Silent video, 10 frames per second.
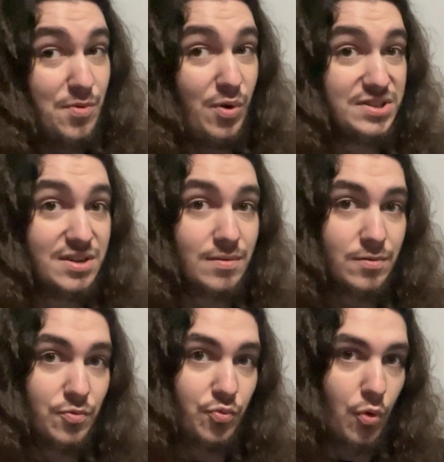wasn't
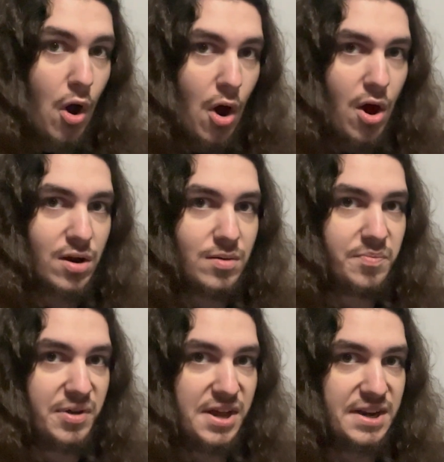wrong,
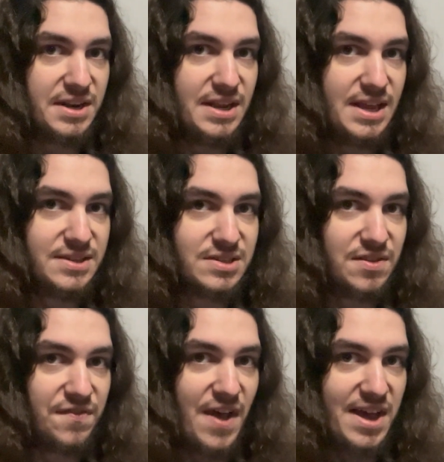but it's the
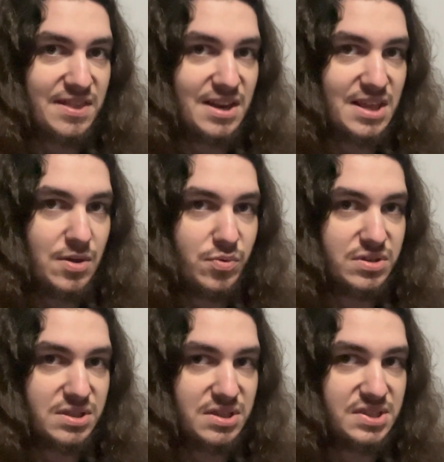fact that he
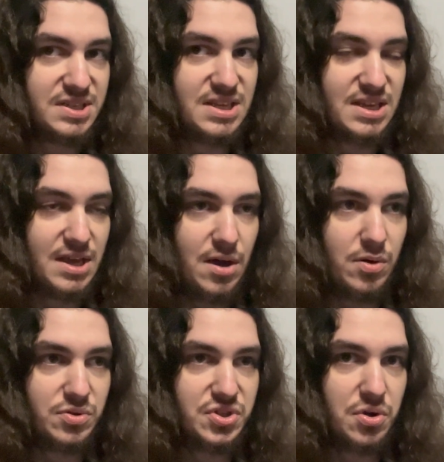was the
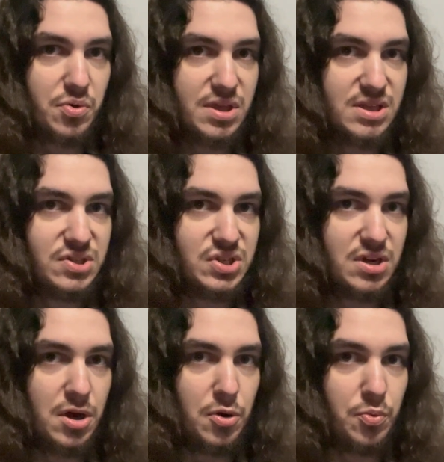CEO, so he's,
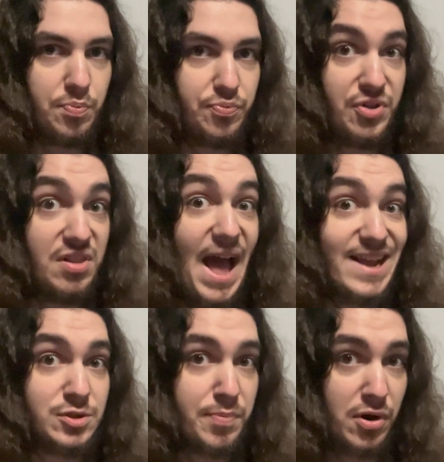the
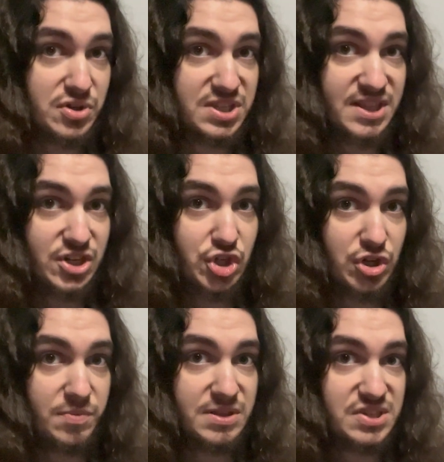last person that should
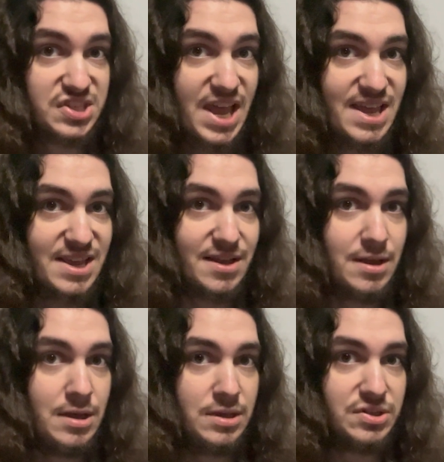have been saying
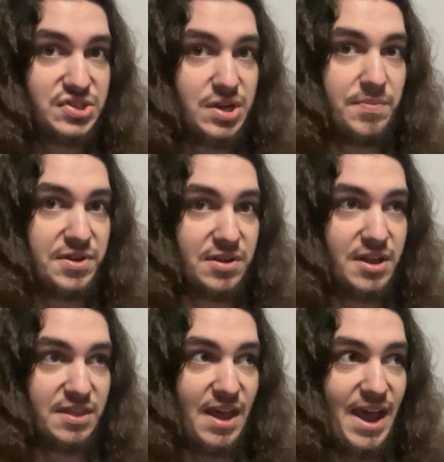something
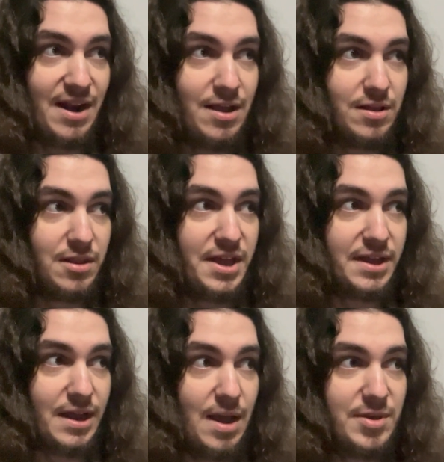like that.
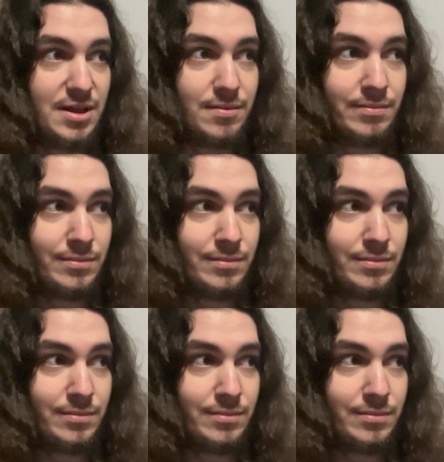Like, I mean,